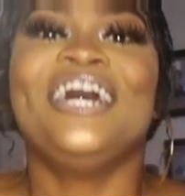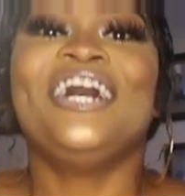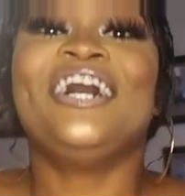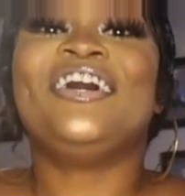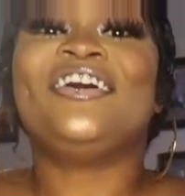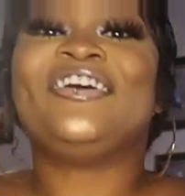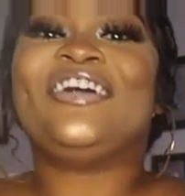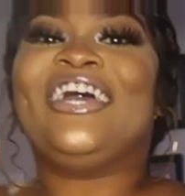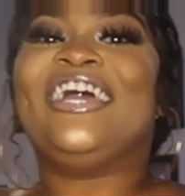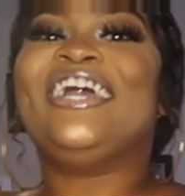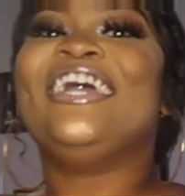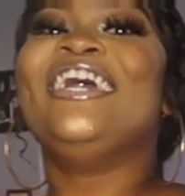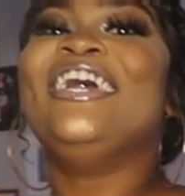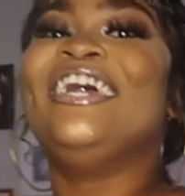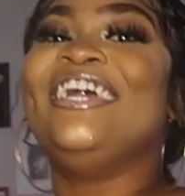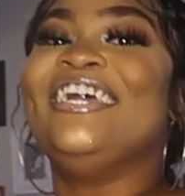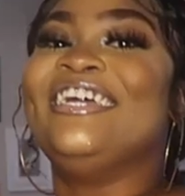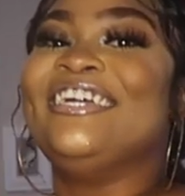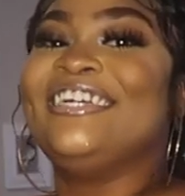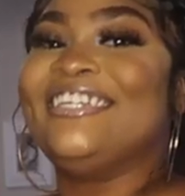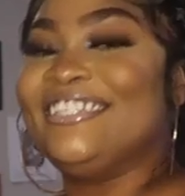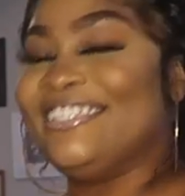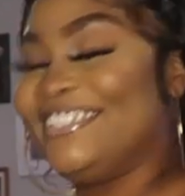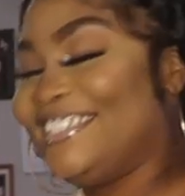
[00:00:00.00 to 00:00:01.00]

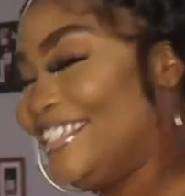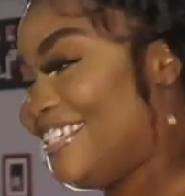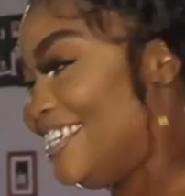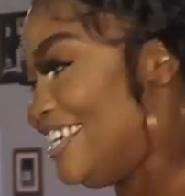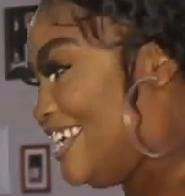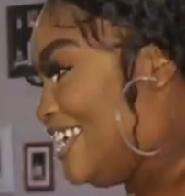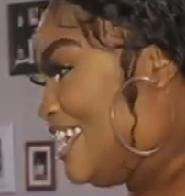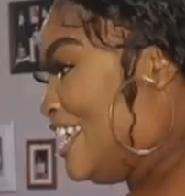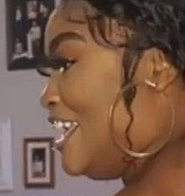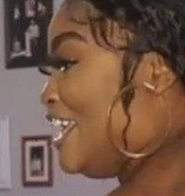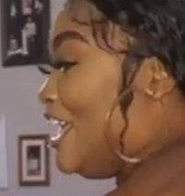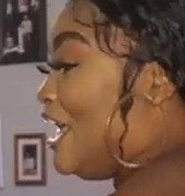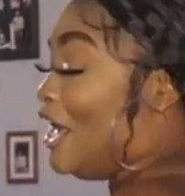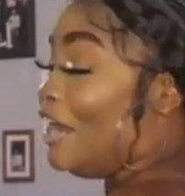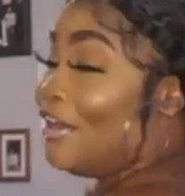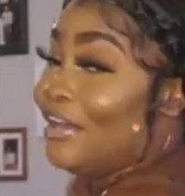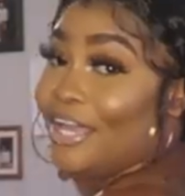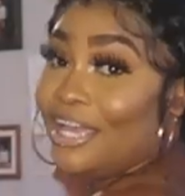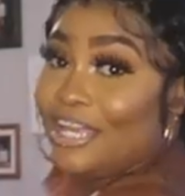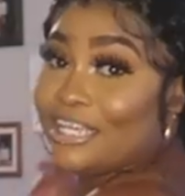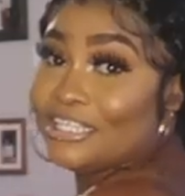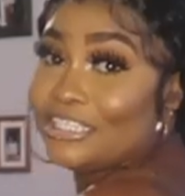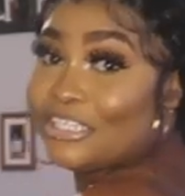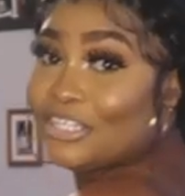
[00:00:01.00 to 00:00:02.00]
Alright.
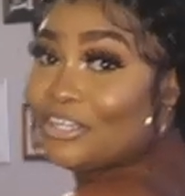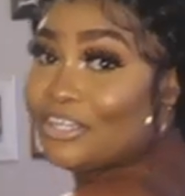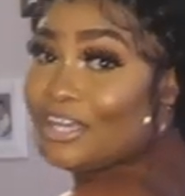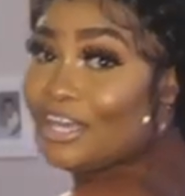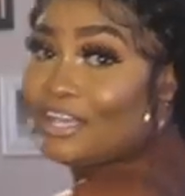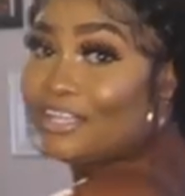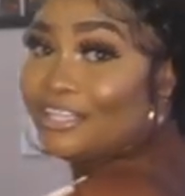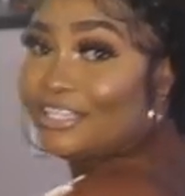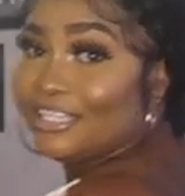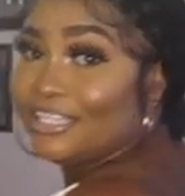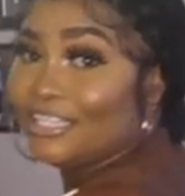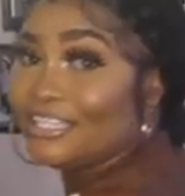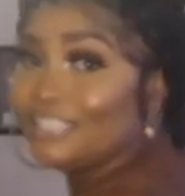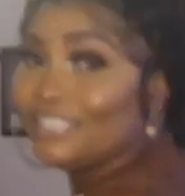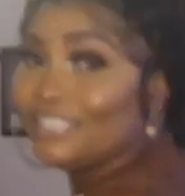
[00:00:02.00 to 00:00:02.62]
Okay, so